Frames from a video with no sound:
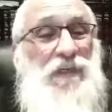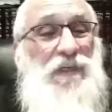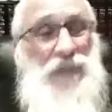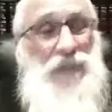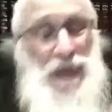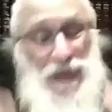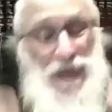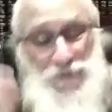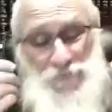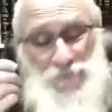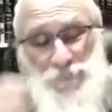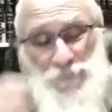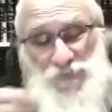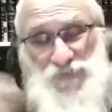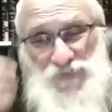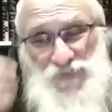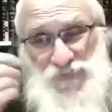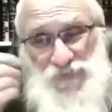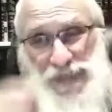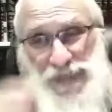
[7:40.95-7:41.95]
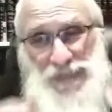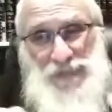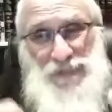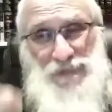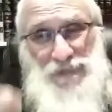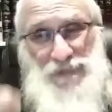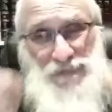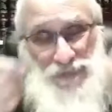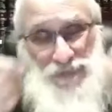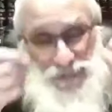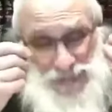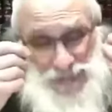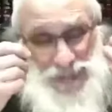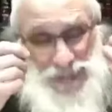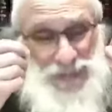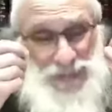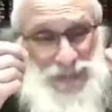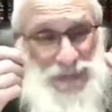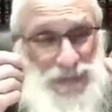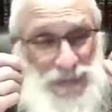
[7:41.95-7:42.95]
to have a mistaken
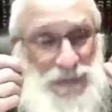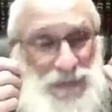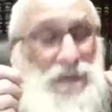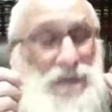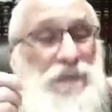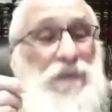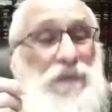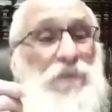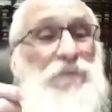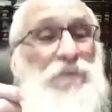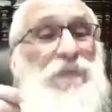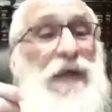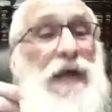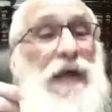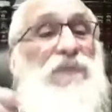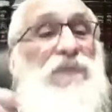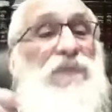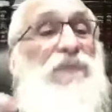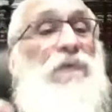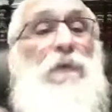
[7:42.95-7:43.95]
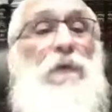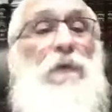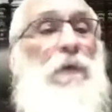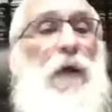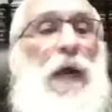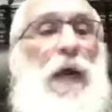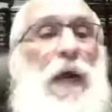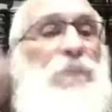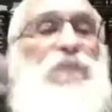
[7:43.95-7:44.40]
thinking that I'm